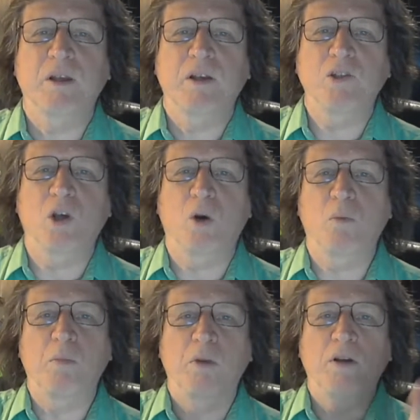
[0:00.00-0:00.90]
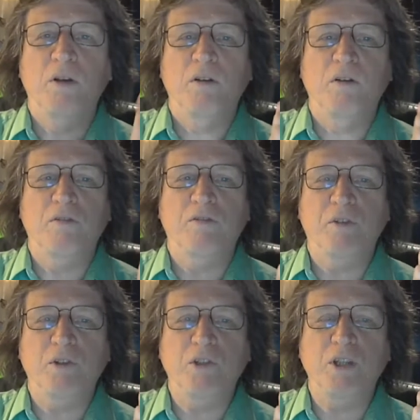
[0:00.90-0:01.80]
So,
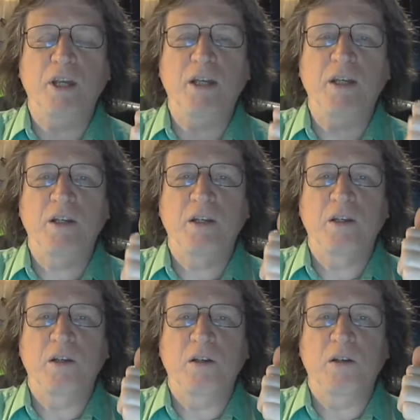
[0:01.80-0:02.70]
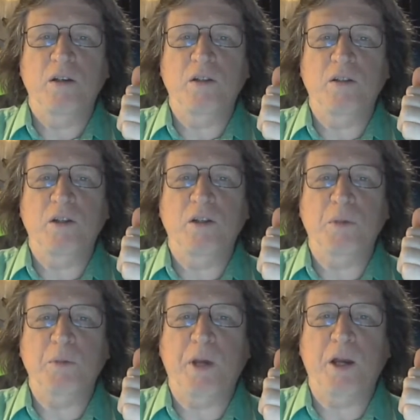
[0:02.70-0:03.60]
first thing, to
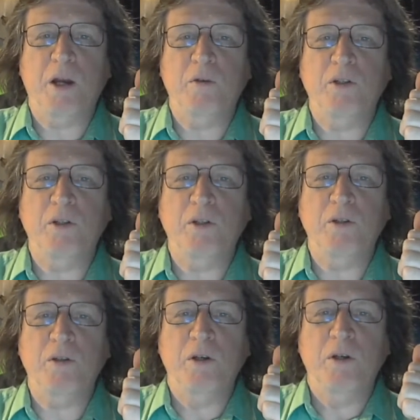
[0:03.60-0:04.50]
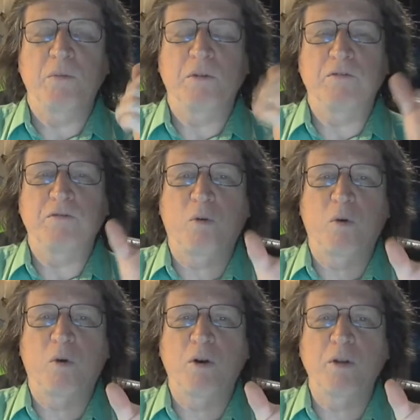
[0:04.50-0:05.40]
prepare
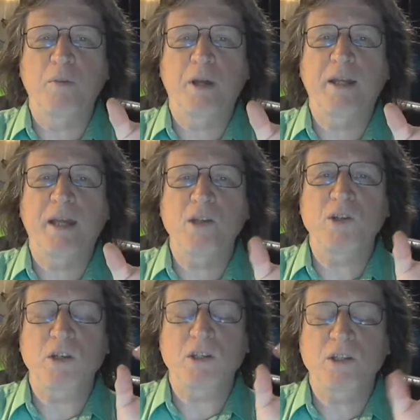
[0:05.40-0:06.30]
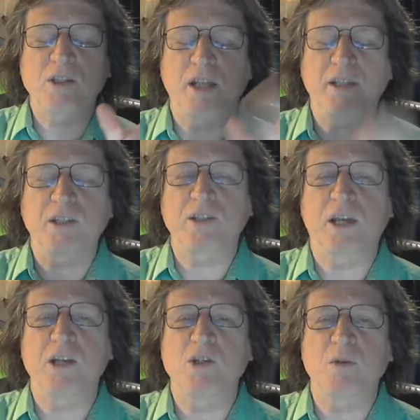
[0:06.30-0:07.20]
before the meditation, set the
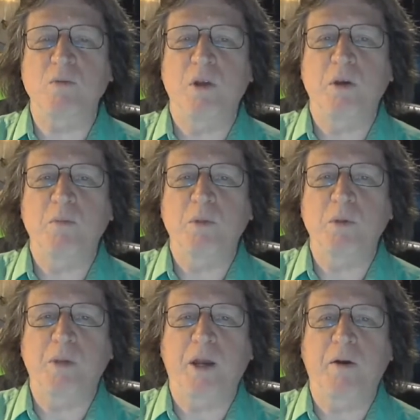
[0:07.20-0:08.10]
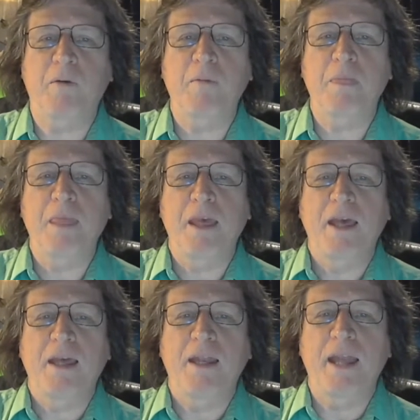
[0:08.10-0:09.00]
stage and prepare.
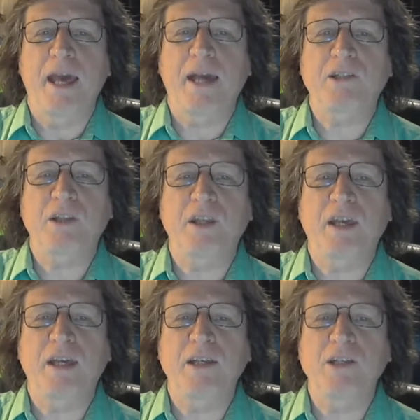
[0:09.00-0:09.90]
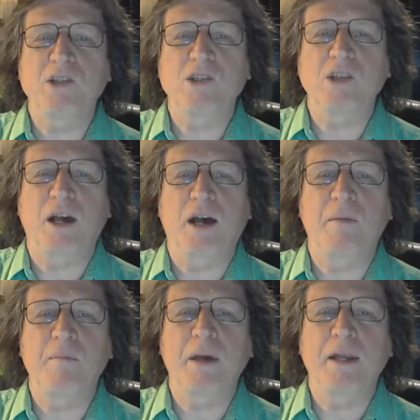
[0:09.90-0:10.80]
Next thing is
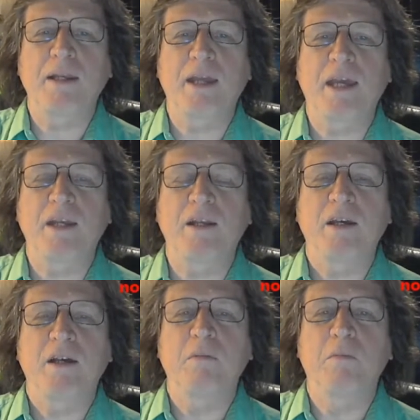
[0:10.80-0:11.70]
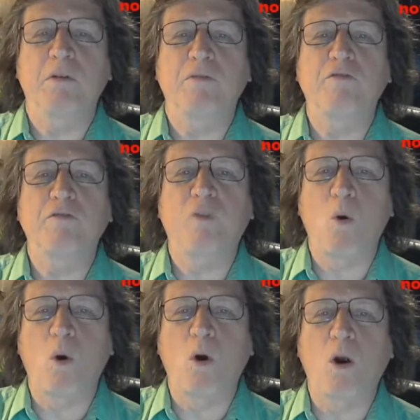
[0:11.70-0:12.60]
meditate
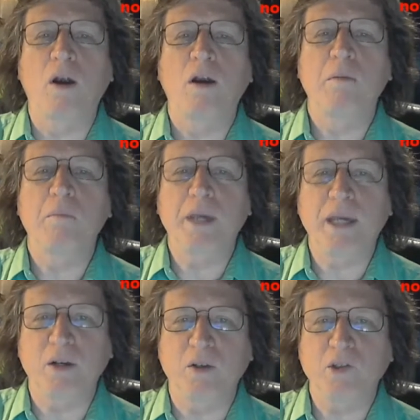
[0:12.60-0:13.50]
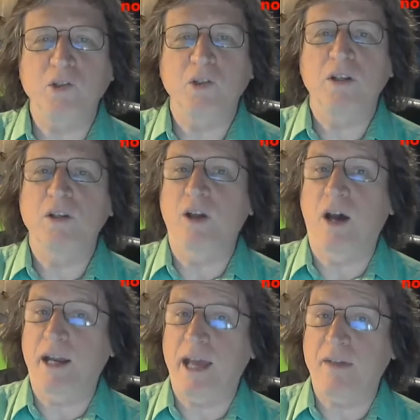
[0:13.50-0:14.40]
before meals,
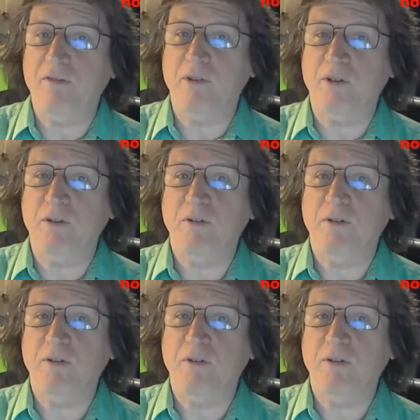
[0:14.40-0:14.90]
not after.